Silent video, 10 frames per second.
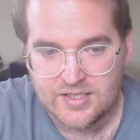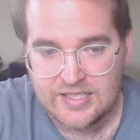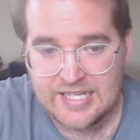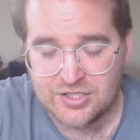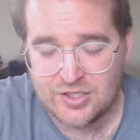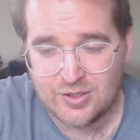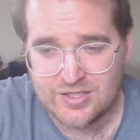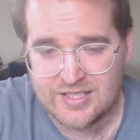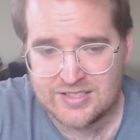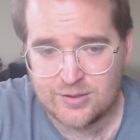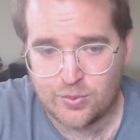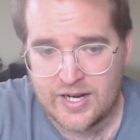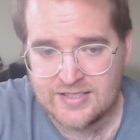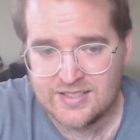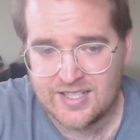He actually looked. It's
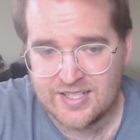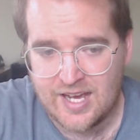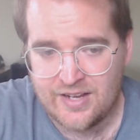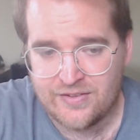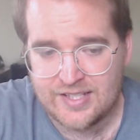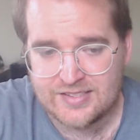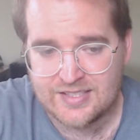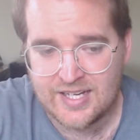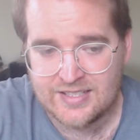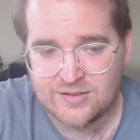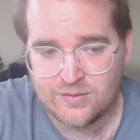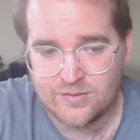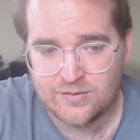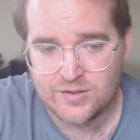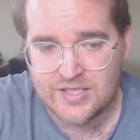surprising. A guy of his size
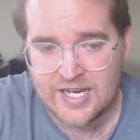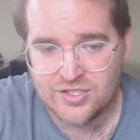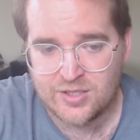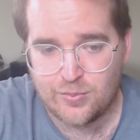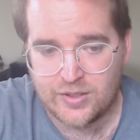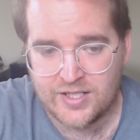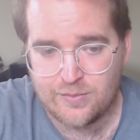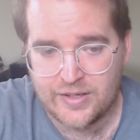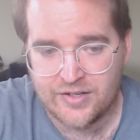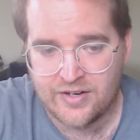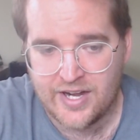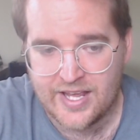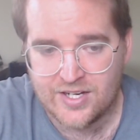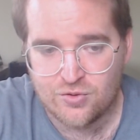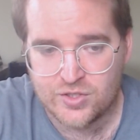actually played better at
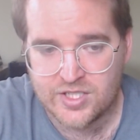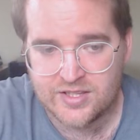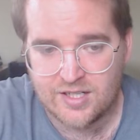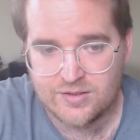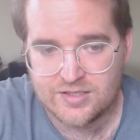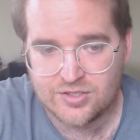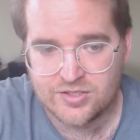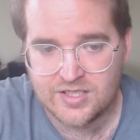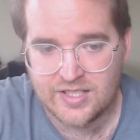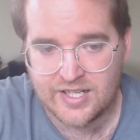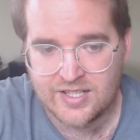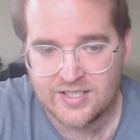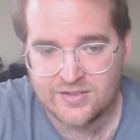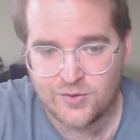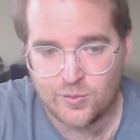edge, which I thought was interesting. Like I thought
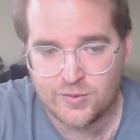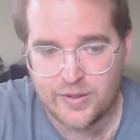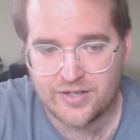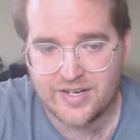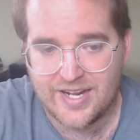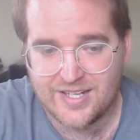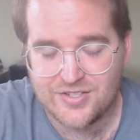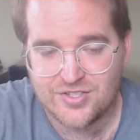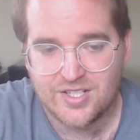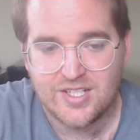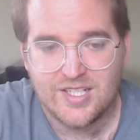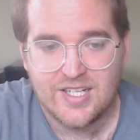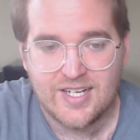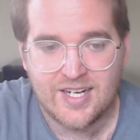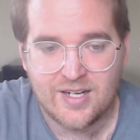his film was better at edge.
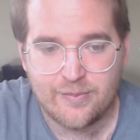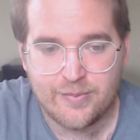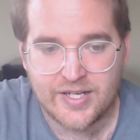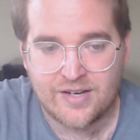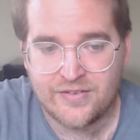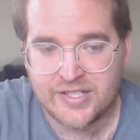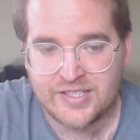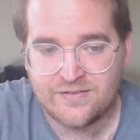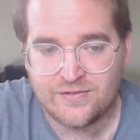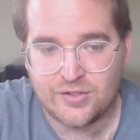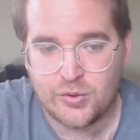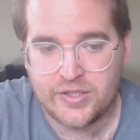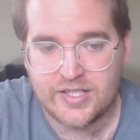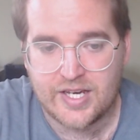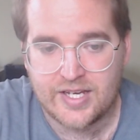But yeah, very
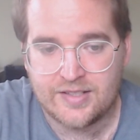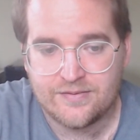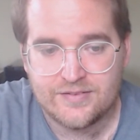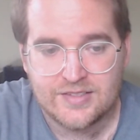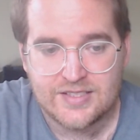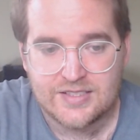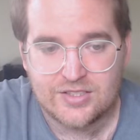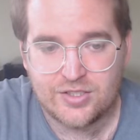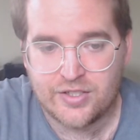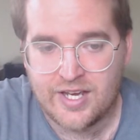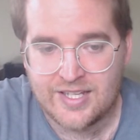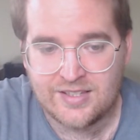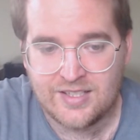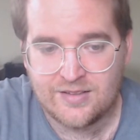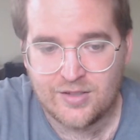fluid guy. Good
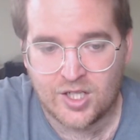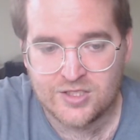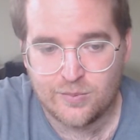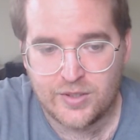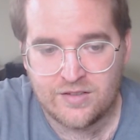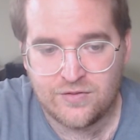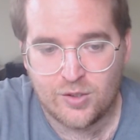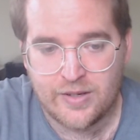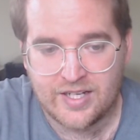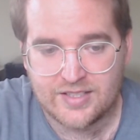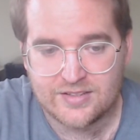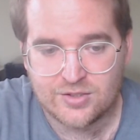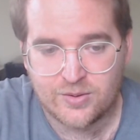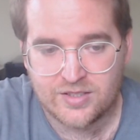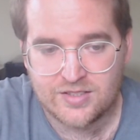athlete. Also played fullback and
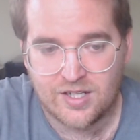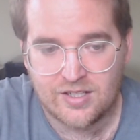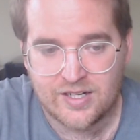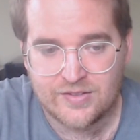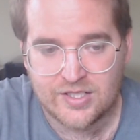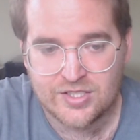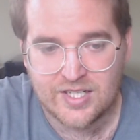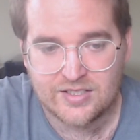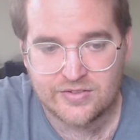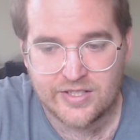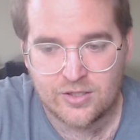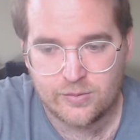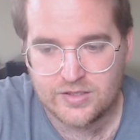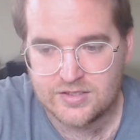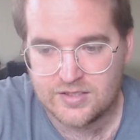scored a lot of touchdowns for that Ole
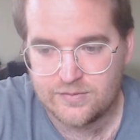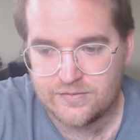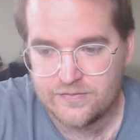Miss team.